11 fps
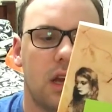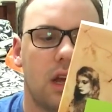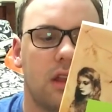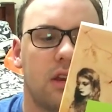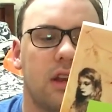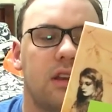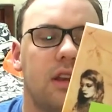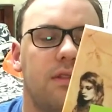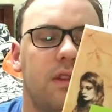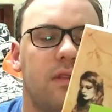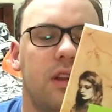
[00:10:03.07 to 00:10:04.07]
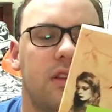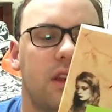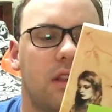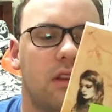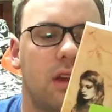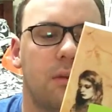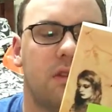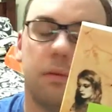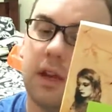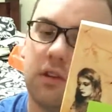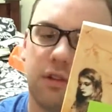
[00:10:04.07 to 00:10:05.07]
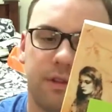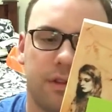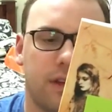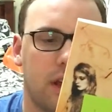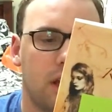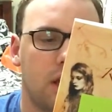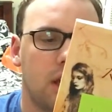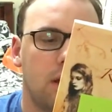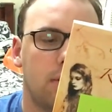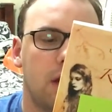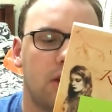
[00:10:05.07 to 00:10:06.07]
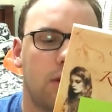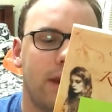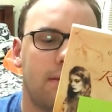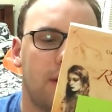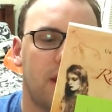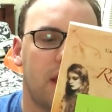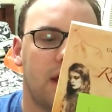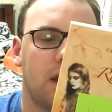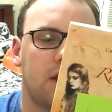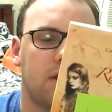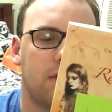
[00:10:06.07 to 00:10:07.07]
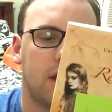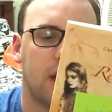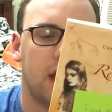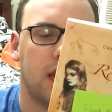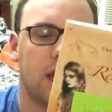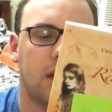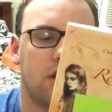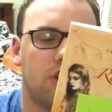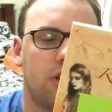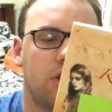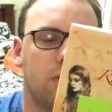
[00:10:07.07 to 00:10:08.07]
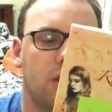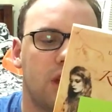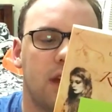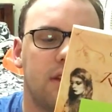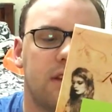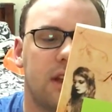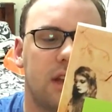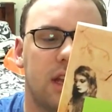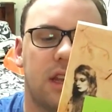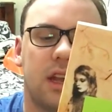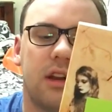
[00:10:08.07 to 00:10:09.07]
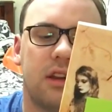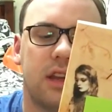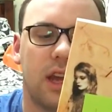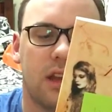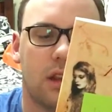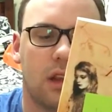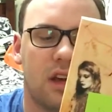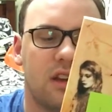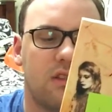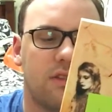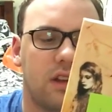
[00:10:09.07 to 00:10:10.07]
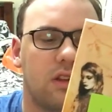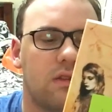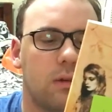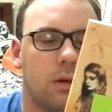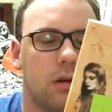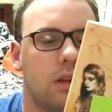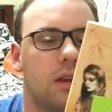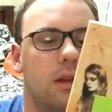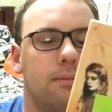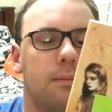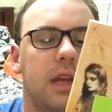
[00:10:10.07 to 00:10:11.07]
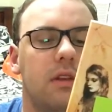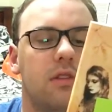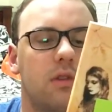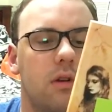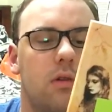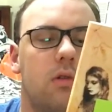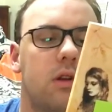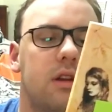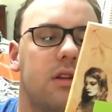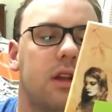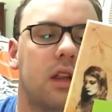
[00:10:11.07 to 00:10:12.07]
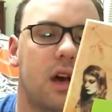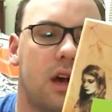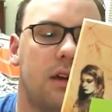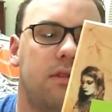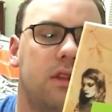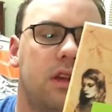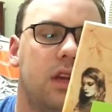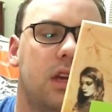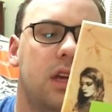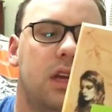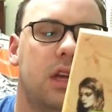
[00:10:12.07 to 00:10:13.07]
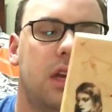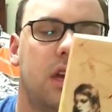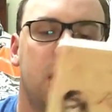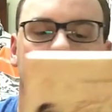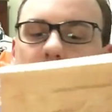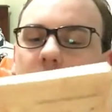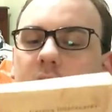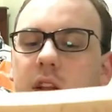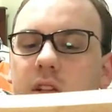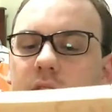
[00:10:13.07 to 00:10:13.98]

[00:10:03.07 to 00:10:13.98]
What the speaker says: in the 1950s at the time of the petrol affair. Punctuated by the headlines of the day, it shows with unsettling clarity how the large events of the world can impinge on ordinary lives. And apparently it's